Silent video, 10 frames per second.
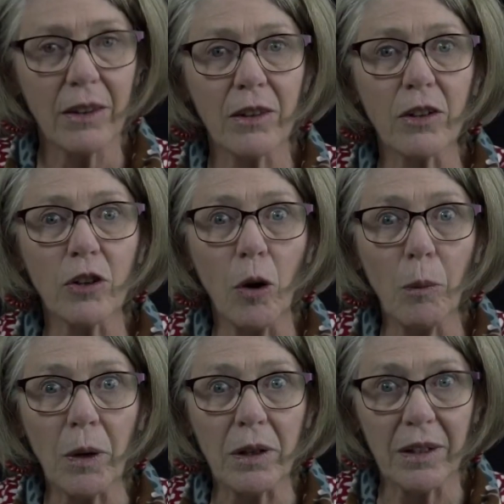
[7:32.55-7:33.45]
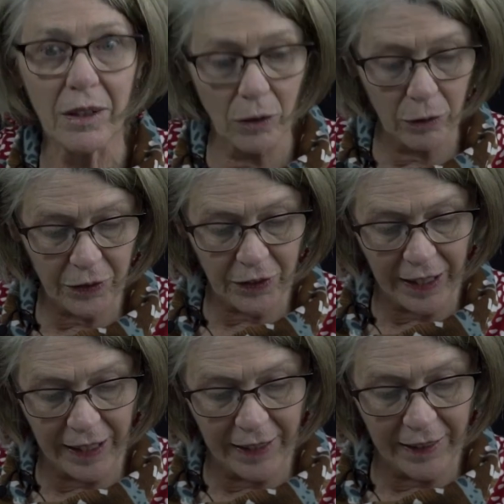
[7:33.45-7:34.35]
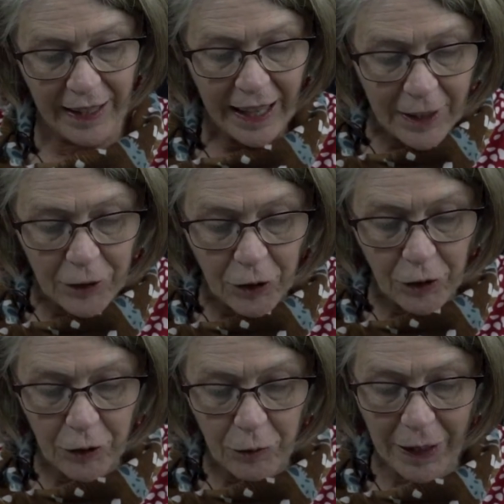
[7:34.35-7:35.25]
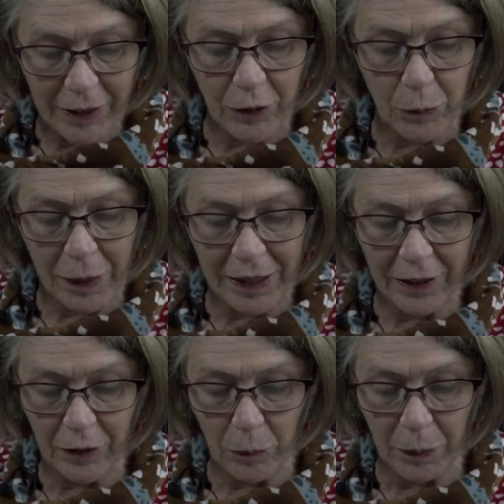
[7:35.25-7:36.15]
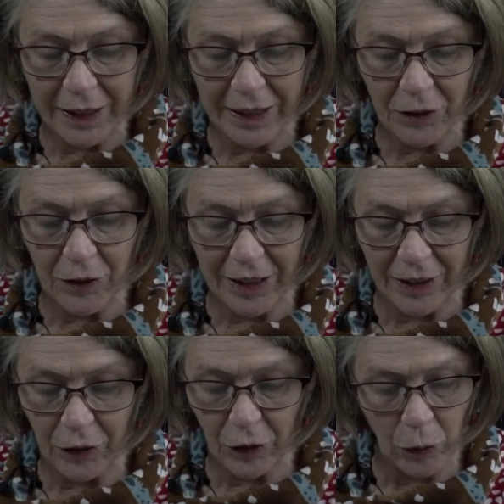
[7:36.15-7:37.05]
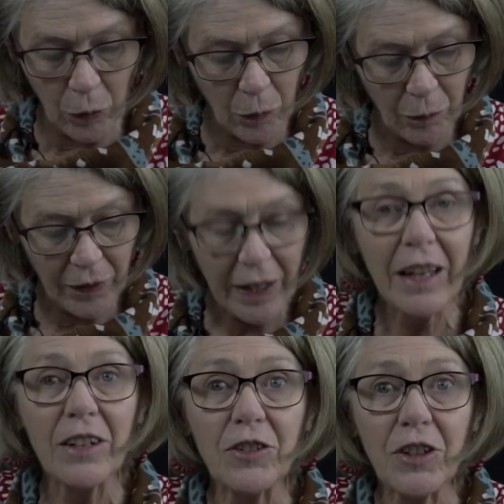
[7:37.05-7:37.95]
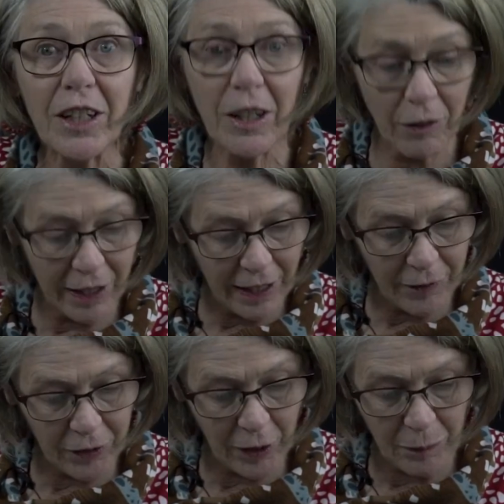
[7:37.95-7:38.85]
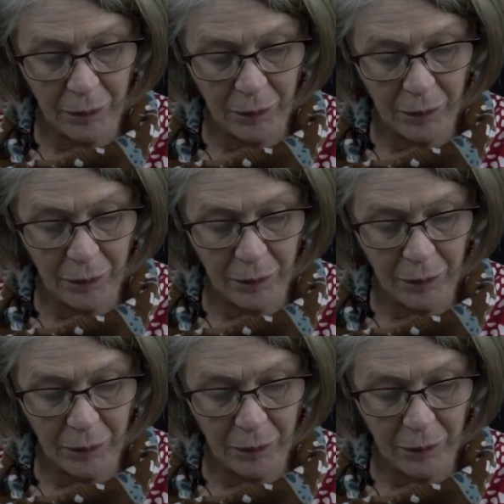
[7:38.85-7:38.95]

The goblin looked scared. He turned to run and sped out of the big kitchen into the hall. Chinky ran after him.